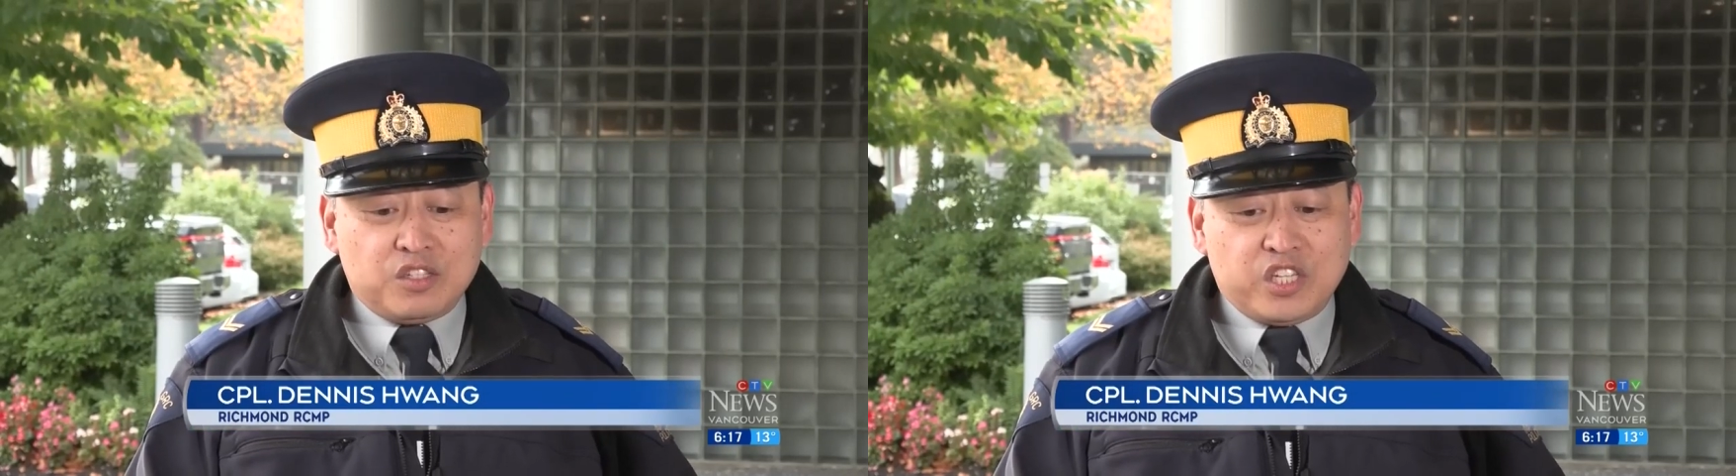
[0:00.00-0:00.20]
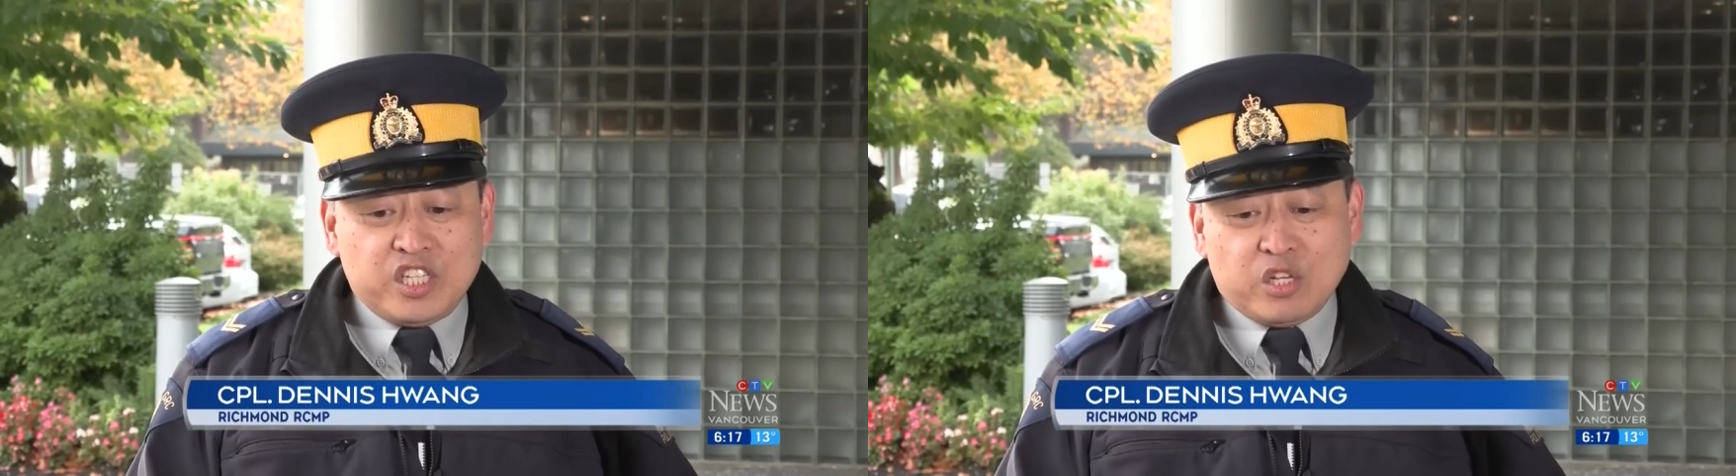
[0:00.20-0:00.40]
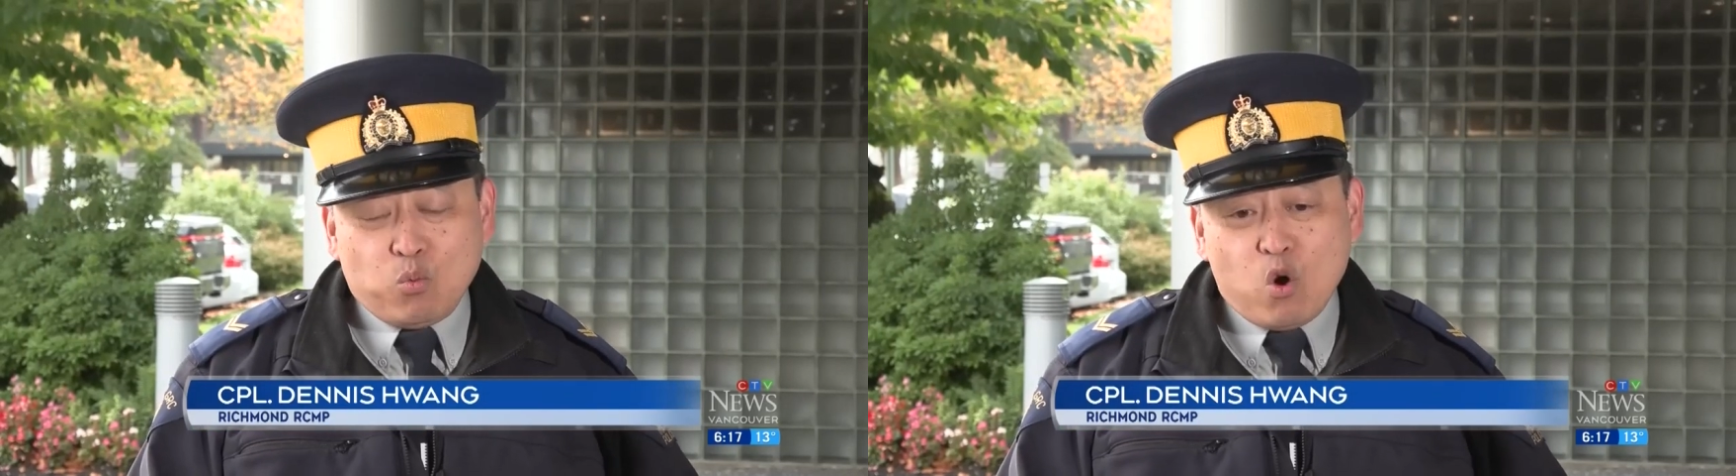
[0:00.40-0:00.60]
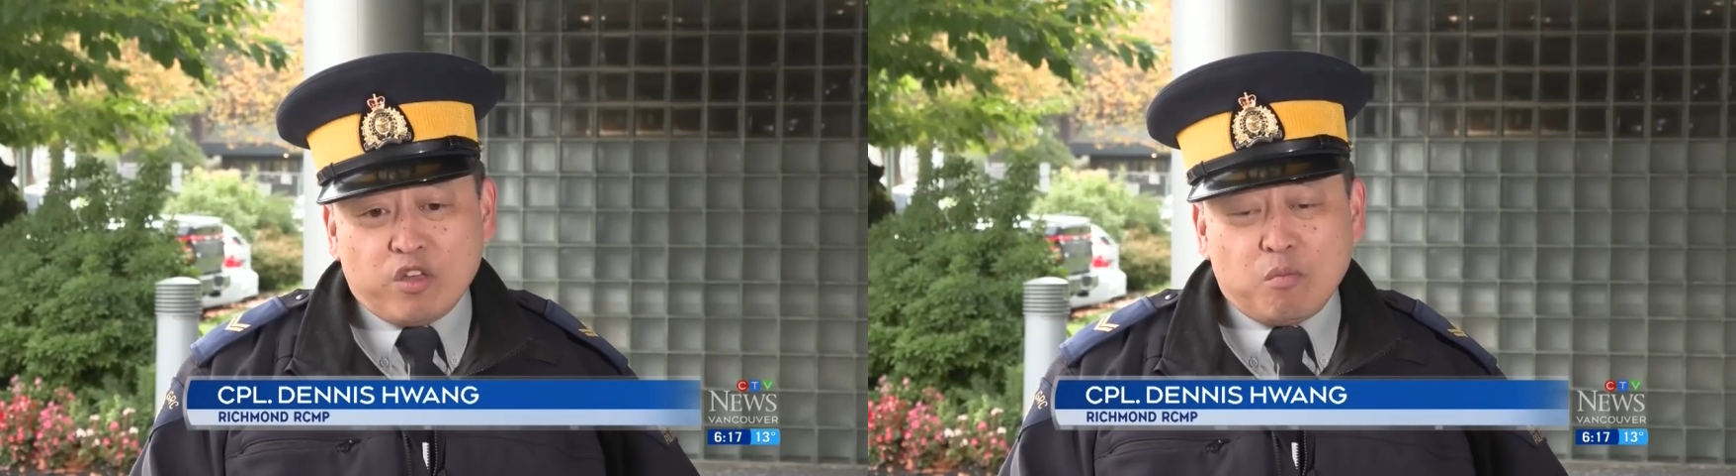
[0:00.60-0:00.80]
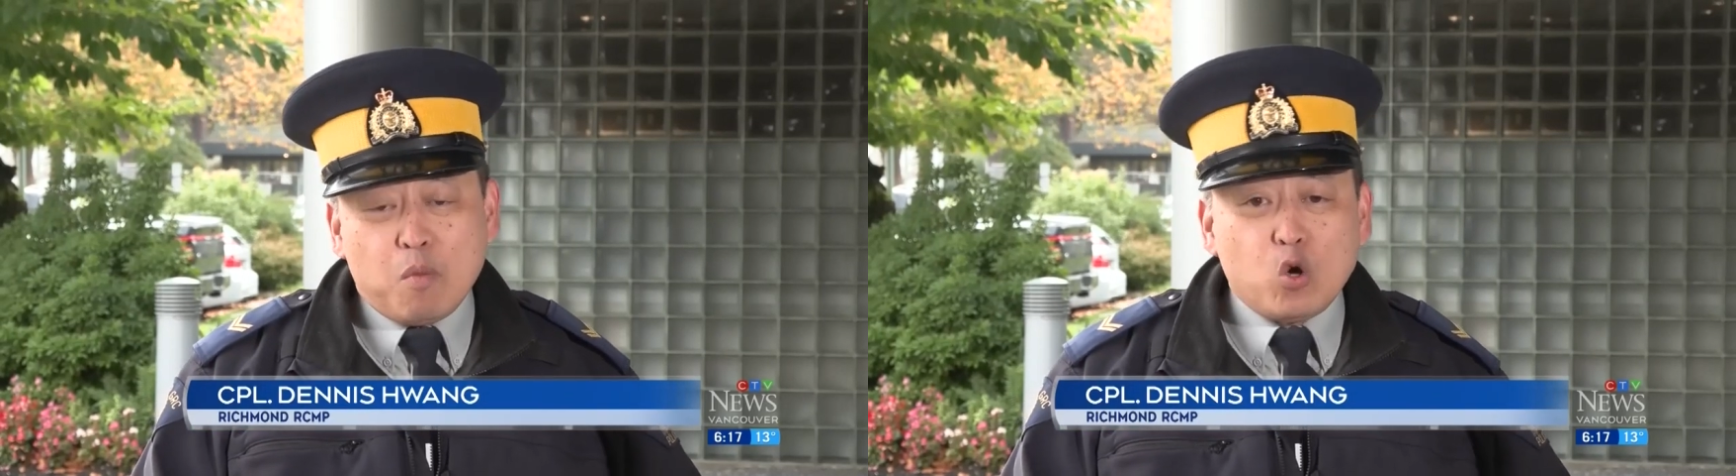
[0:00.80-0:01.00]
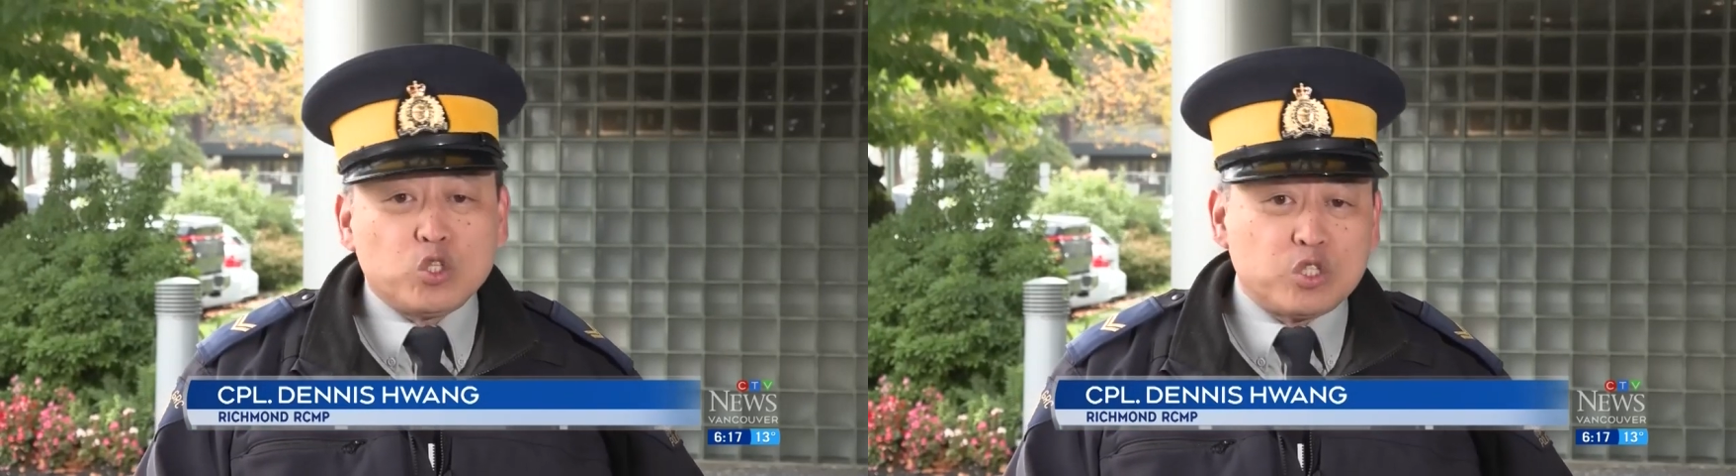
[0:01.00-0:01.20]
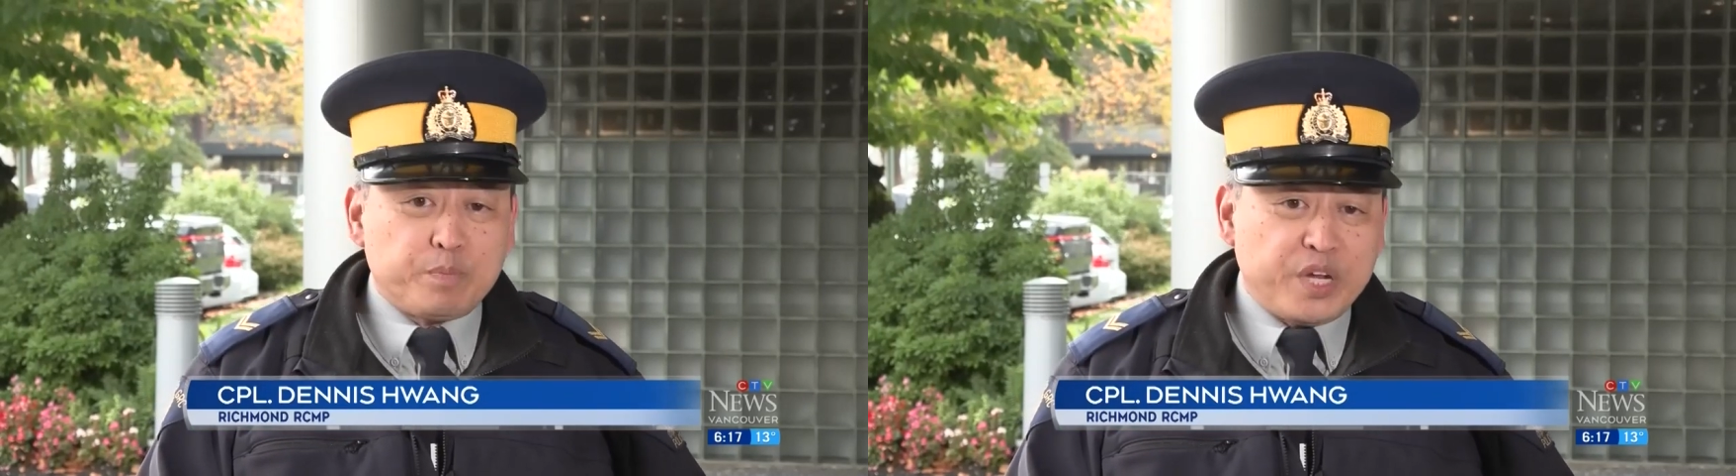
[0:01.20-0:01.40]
season where the most